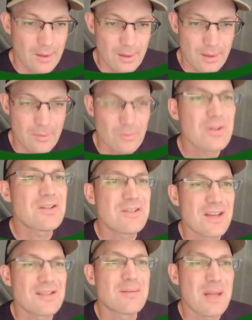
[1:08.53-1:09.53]
One of these
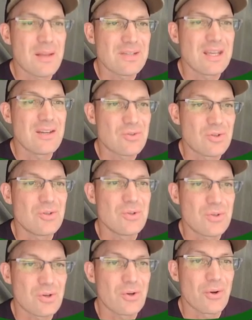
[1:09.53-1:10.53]
days I'm going to have to
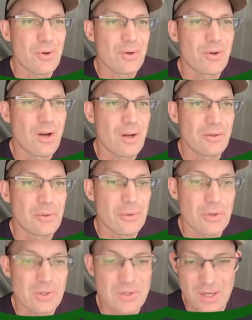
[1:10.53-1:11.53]
introduce her on the
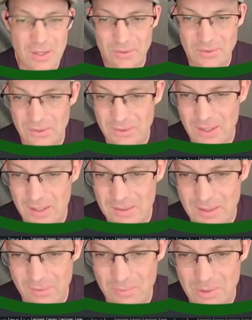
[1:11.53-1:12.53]
Learning Channel to you guys.
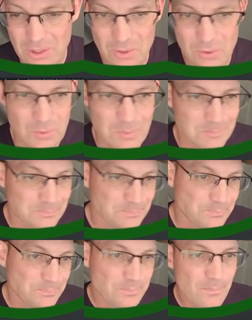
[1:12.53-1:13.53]
That would be a hoot.
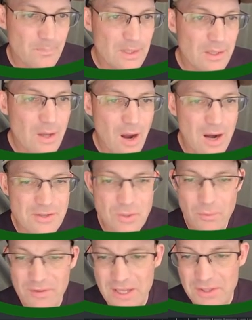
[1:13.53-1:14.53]
Alright, so
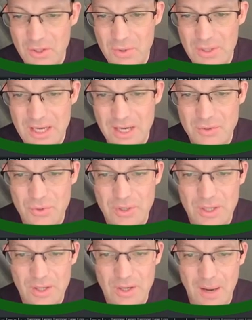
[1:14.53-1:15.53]
we've got the creek I drew
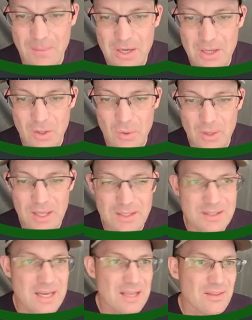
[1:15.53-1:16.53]
here. I'm going to go ahead
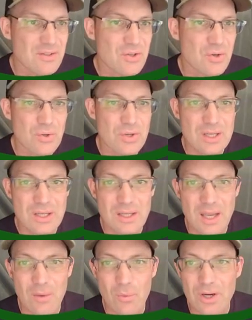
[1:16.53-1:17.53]
and take this creek,
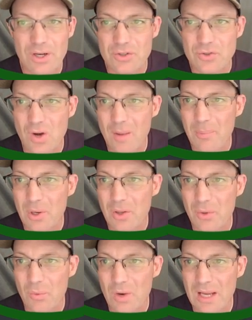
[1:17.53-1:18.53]
and we're going to drop it on
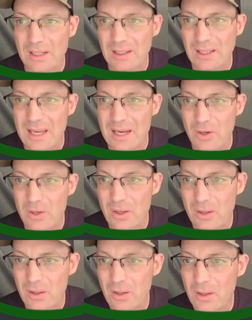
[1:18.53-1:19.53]
the right layer.
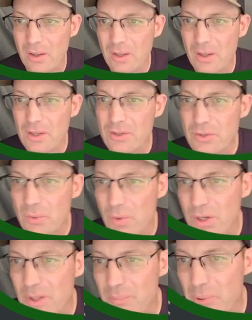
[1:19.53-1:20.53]
So
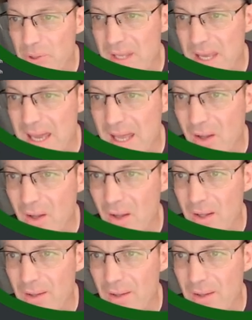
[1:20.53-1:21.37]
we're going to put that on...